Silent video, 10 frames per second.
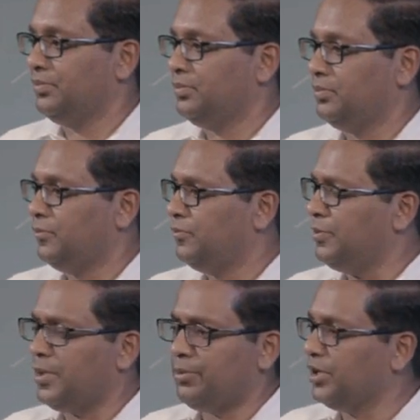Satan
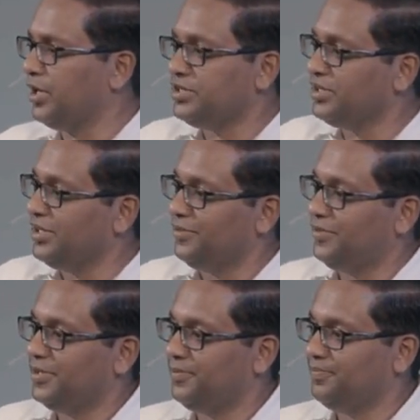says that what I'm
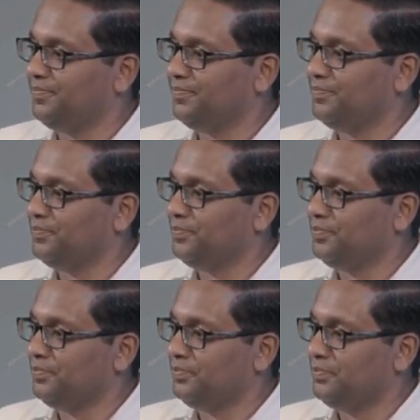offering you is so
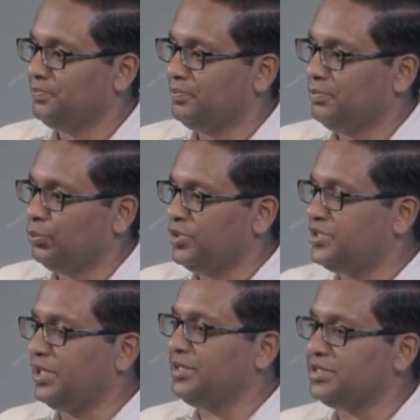much better than what
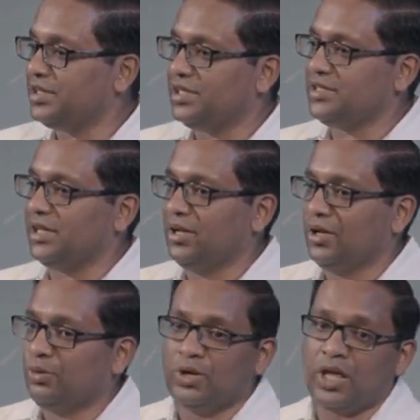God can give you,
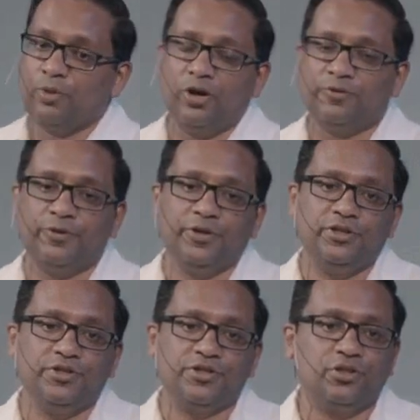
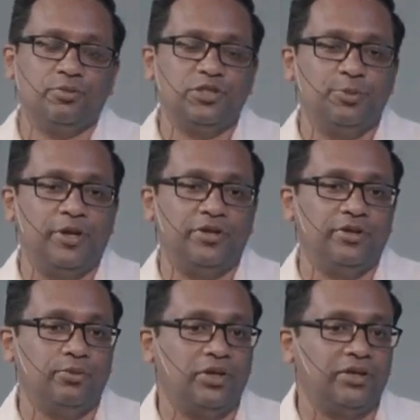remember God's
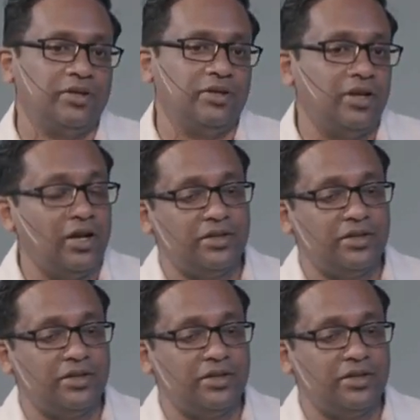goodness